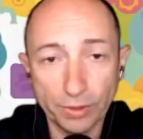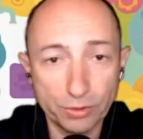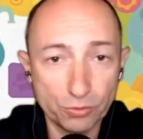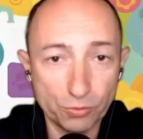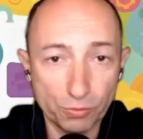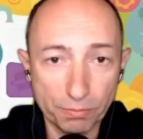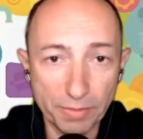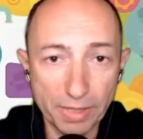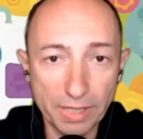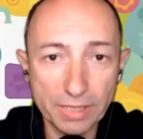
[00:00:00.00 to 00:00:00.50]
and
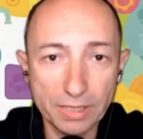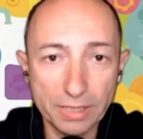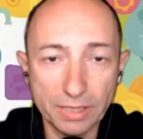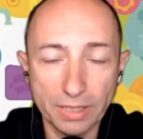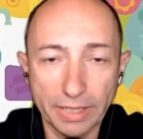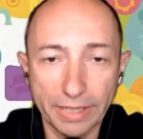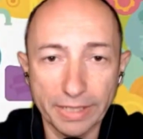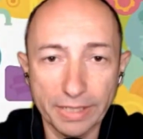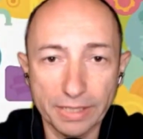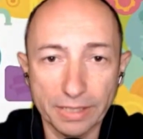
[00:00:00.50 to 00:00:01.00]
to many
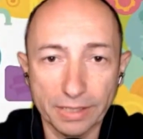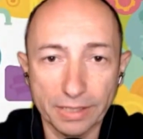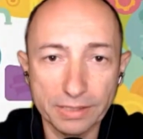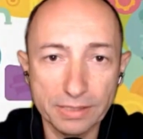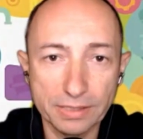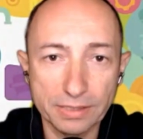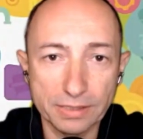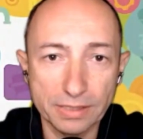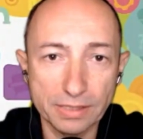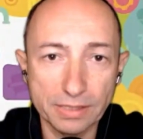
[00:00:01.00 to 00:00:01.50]
like
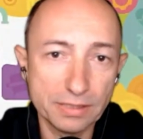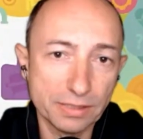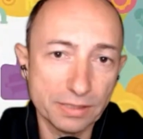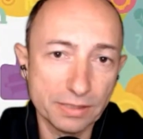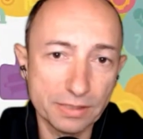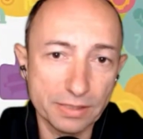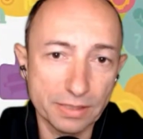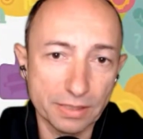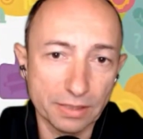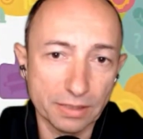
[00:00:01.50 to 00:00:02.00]
us, this
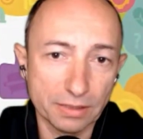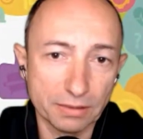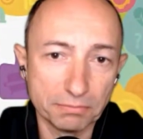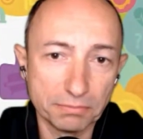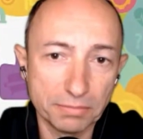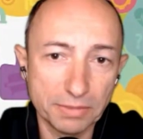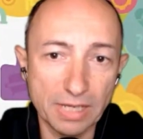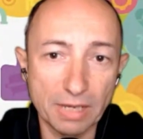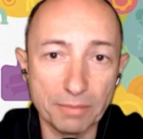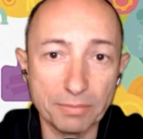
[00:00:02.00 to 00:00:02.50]
is uh,
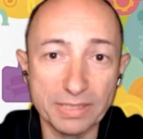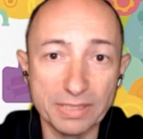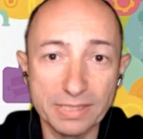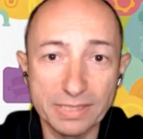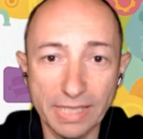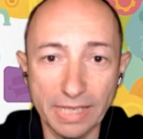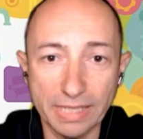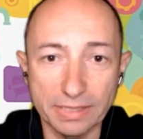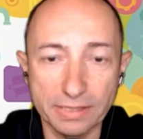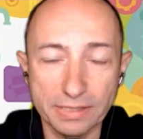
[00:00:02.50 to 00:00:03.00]
common
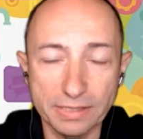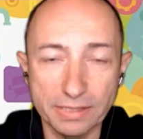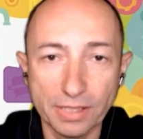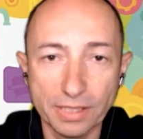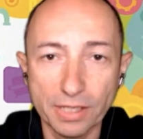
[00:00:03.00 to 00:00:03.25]
sense